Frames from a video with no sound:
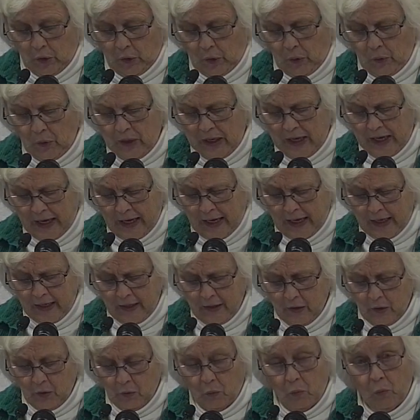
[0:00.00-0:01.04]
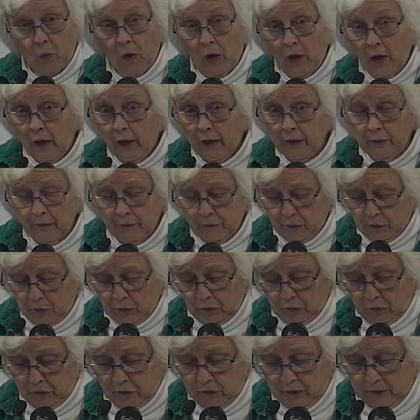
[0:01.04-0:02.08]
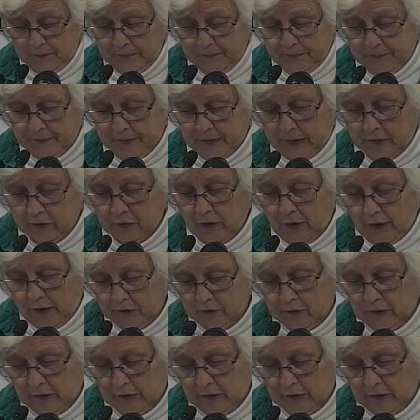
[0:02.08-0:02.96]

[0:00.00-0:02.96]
Okay, water first. I talked